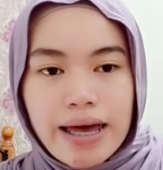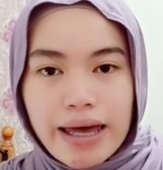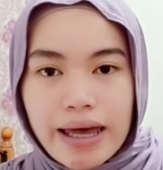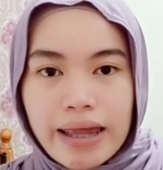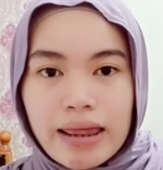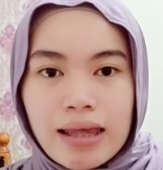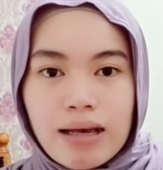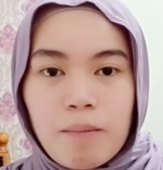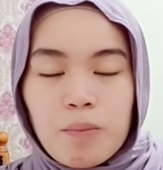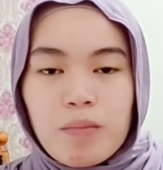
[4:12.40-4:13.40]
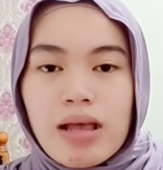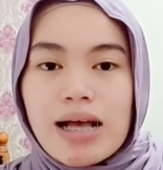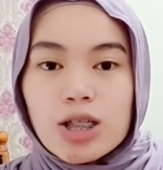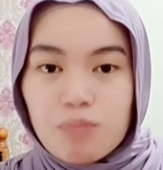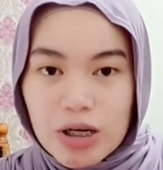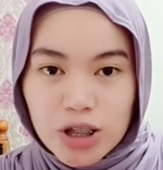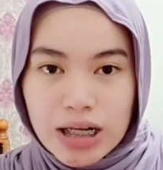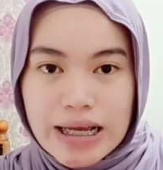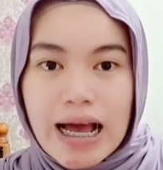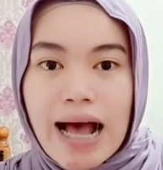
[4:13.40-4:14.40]
and
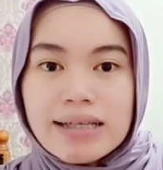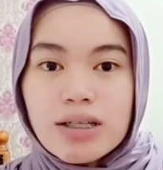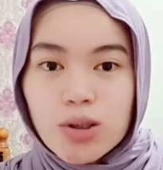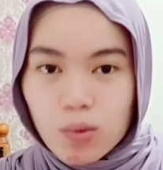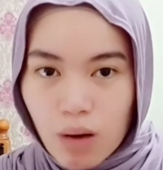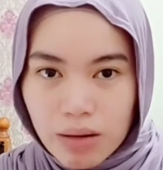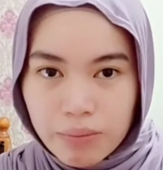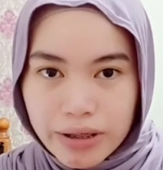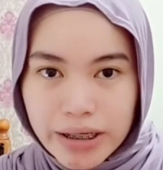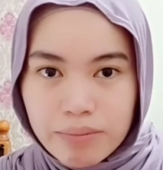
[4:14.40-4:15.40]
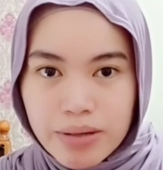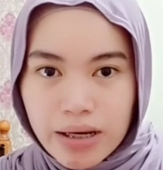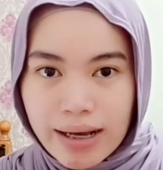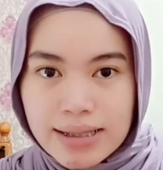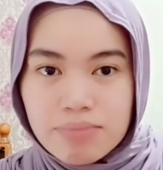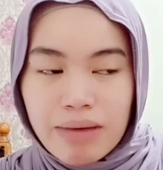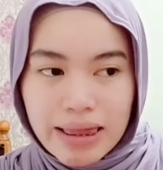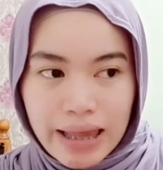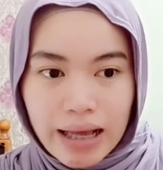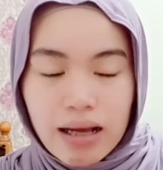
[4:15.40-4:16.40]
especially as a swabber because
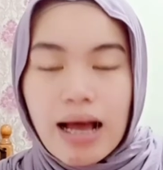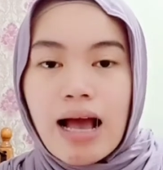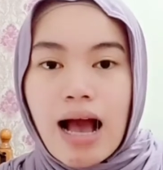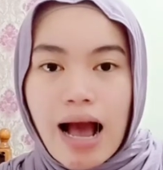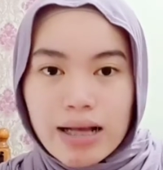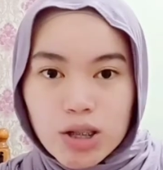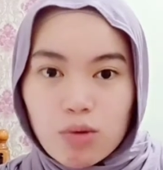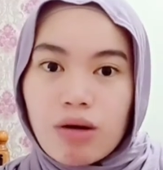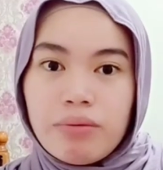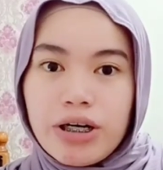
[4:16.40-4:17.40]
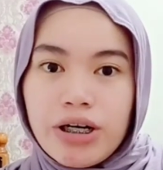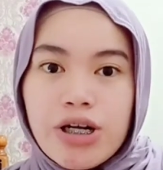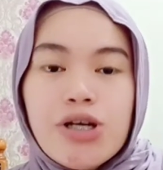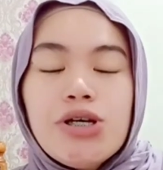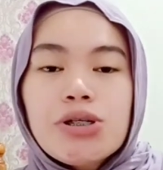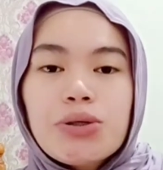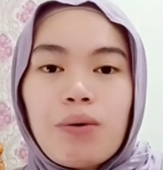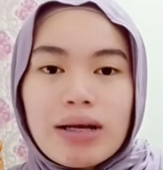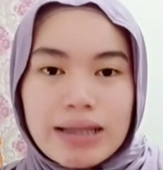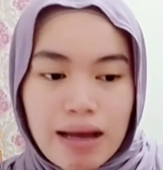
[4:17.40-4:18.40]
MedTech ang swabber.
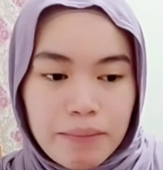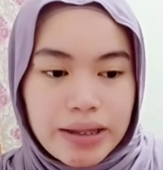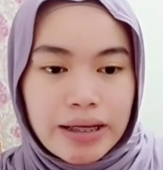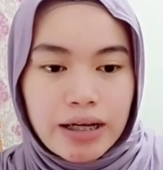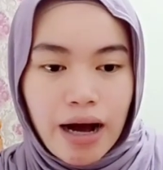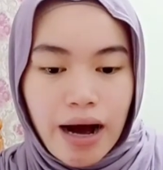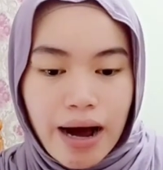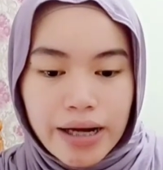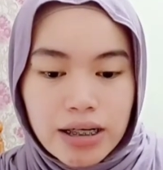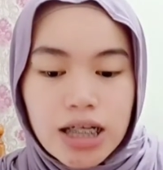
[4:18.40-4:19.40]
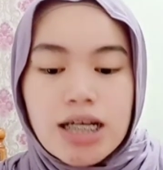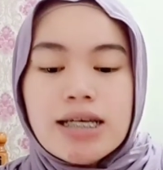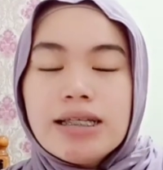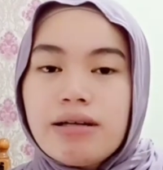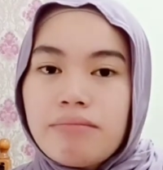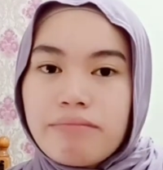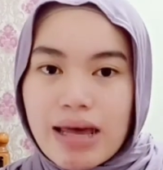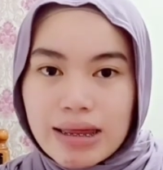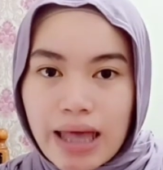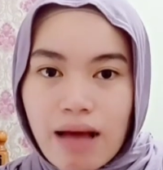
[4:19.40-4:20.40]
So ang daming nag-hire ng
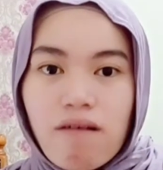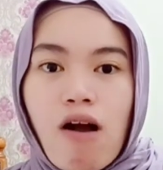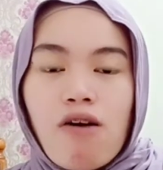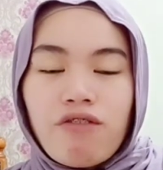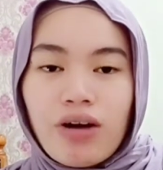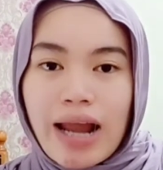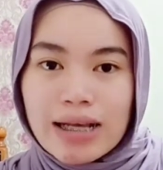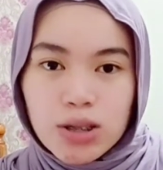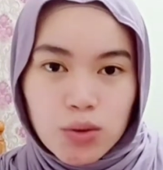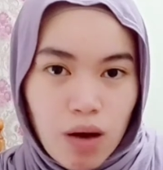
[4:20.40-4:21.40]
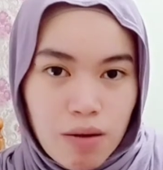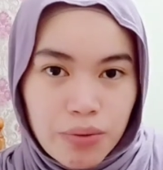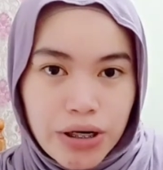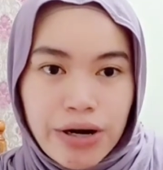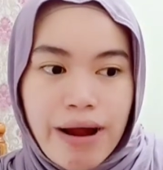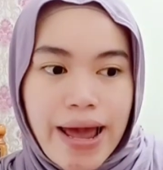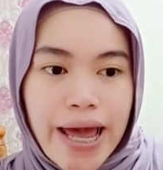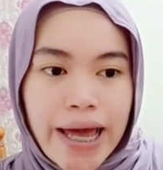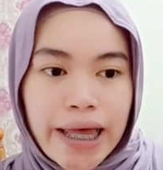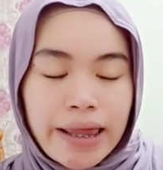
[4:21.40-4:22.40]
MedTech for like swabber
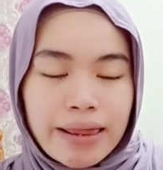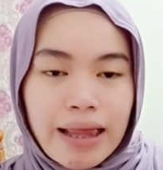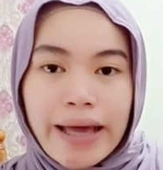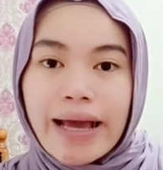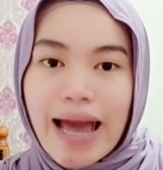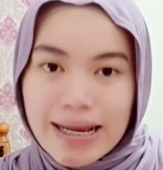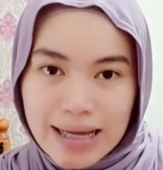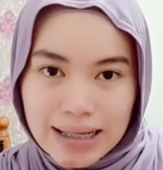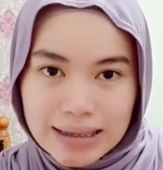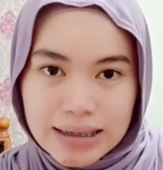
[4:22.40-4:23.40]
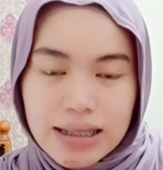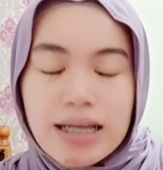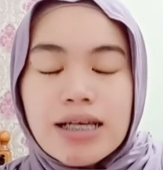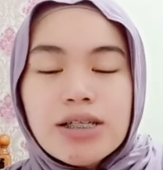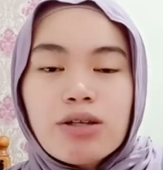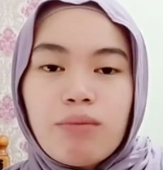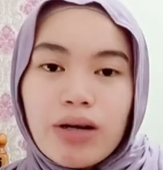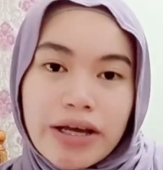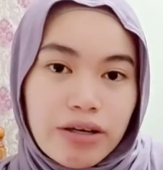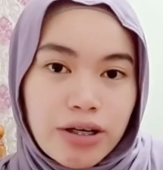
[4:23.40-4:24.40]
and like analyst. So
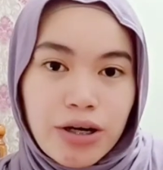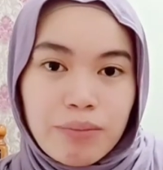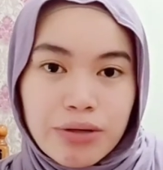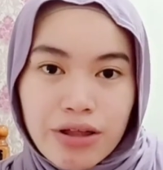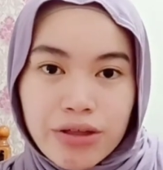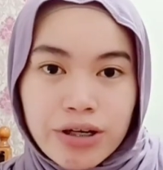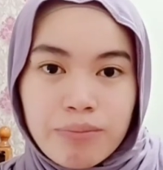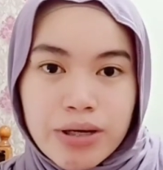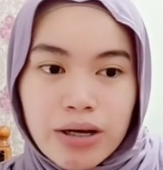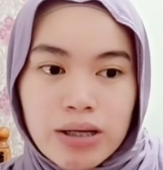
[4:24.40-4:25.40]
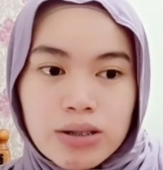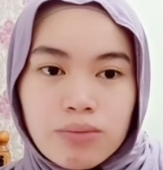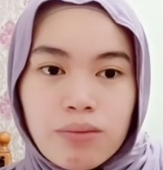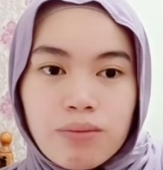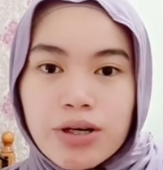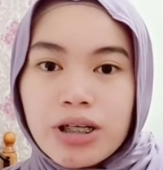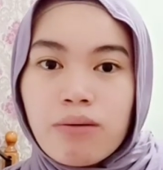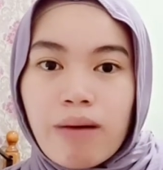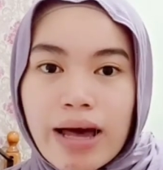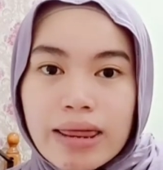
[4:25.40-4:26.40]
molecular laboratory because you're the
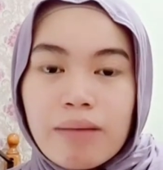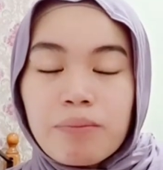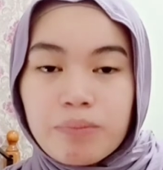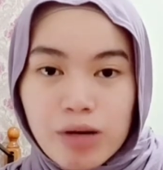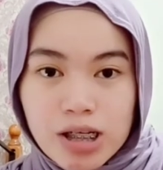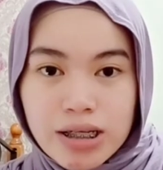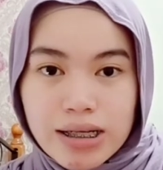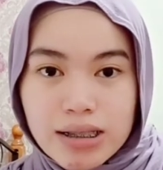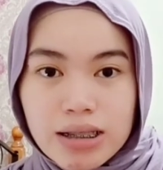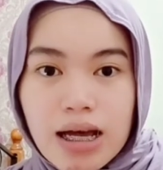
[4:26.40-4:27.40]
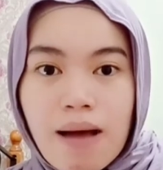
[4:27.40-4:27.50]
one that processed.